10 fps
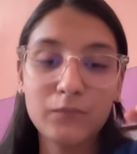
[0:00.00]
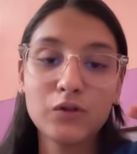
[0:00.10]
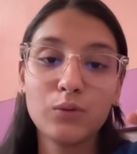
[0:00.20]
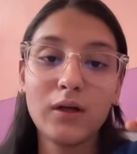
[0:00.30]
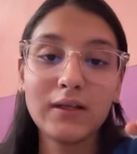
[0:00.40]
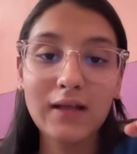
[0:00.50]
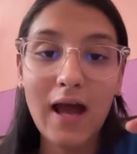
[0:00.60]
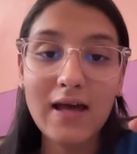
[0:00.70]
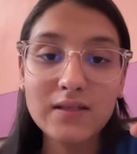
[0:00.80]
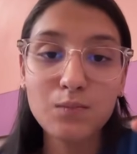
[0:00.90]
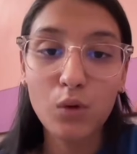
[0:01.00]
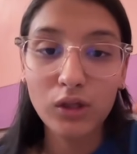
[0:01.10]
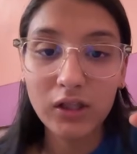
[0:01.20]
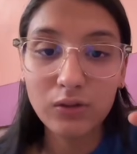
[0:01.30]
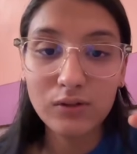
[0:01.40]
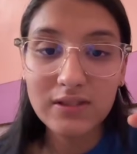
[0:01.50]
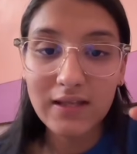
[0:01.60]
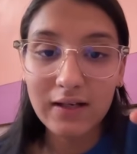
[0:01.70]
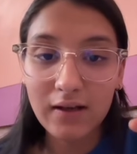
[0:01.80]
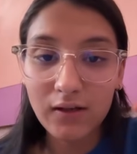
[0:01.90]
So it has molecules
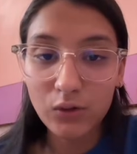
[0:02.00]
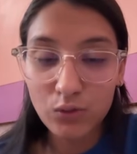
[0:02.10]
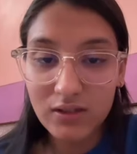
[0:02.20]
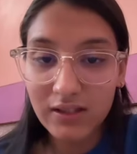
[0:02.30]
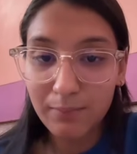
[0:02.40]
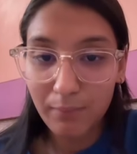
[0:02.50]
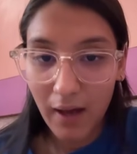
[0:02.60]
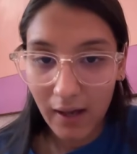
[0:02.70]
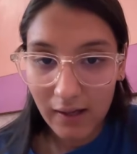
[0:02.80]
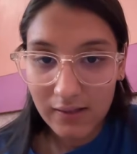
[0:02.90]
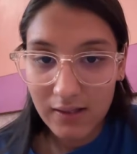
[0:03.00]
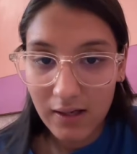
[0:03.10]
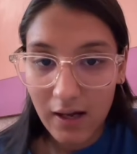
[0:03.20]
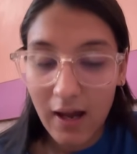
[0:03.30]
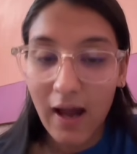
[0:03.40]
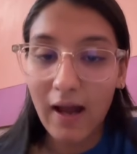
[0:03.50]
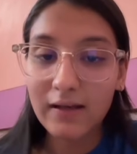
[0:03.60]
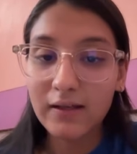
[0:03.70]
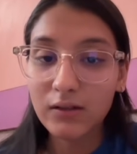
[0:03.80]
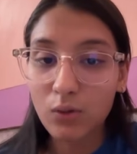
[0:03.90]
that are loosely packed and
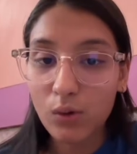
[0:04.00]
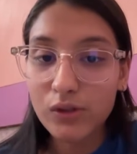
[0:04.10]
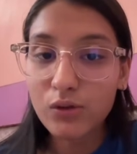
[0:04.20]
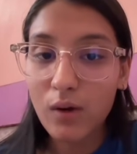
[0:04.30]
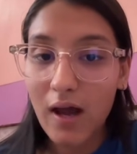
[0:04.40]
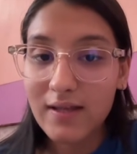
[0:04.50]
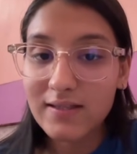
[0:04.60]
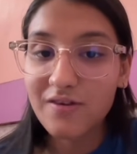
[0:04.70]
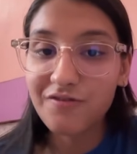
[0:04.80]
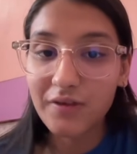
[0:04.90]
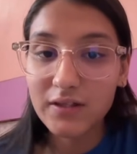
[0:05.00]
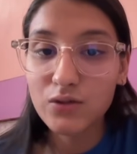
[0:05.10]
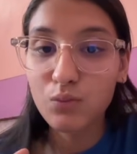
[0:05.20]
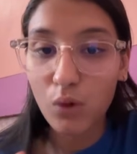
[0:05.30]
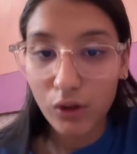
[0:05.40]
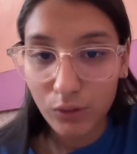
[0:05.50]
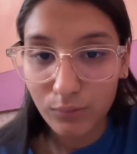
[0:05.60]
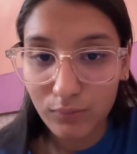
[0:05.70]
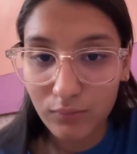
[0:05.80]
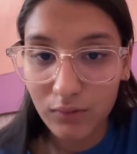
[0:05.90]
it also has a fixed volume.
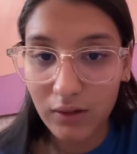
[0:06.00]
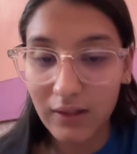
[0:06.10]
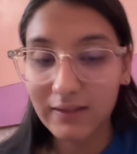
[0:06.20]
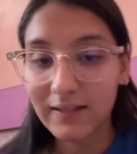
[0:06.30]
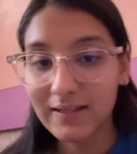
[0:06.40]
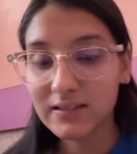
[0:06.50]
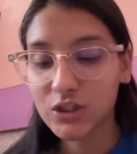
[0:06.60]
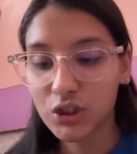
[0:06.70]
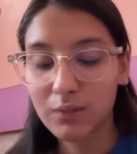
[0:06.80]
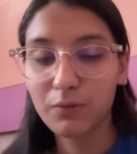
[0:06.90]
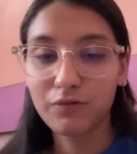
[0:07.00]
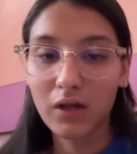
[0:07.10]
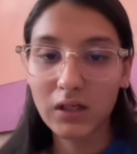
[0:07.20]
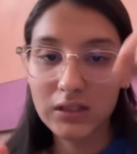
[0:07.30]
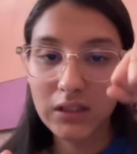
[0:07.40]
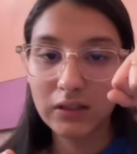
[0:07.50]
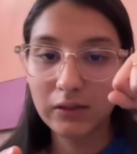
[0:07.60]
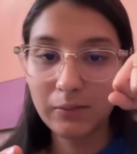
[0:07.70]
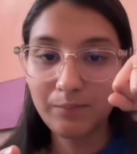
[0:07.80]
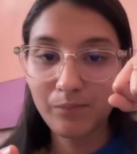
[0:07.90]
It takes the shape of the container.
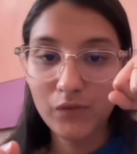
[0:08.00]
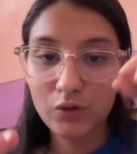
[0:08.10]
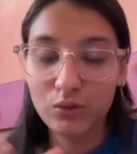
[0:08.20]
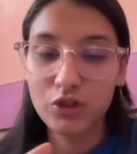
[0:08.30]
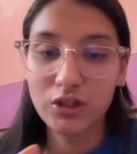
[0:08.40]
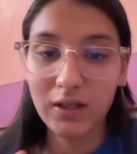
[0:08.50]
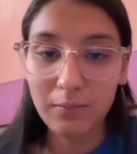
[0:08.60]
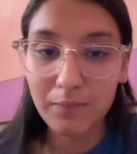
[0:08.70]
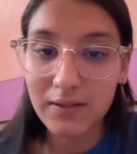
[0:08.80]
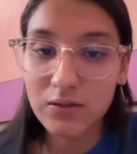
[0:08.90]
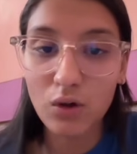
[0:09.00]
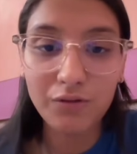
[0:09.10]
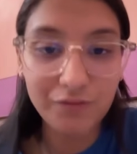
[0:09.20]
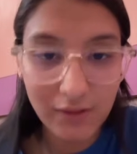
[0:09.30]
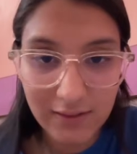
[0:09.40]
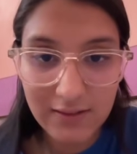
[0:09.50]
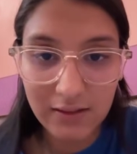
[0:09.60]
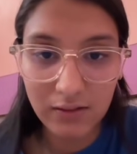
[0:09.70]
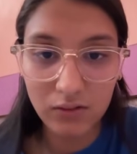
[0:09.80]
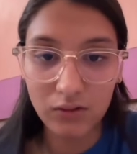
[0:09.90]
So the shape is not fixed.
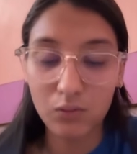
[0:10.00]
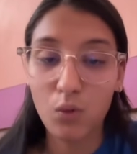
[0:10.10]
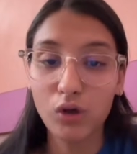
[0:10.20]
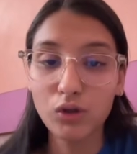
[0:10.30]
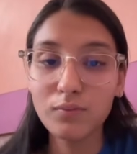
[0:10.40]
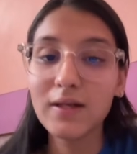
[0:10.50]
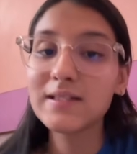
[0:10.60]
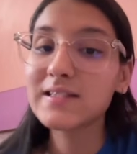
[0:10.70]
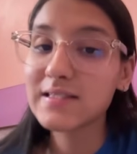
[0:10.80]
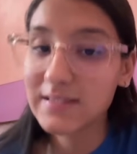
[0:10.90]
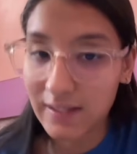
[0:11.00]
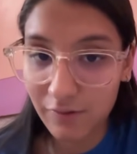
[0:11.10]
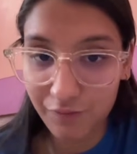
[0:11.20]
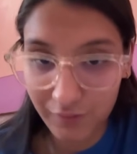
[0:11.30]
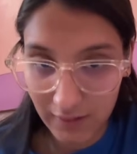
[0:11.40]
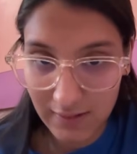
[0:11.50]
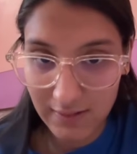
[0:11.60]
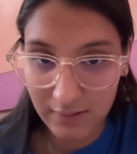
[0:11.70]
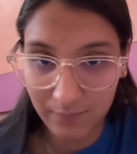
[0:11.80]
The volume is still fixed.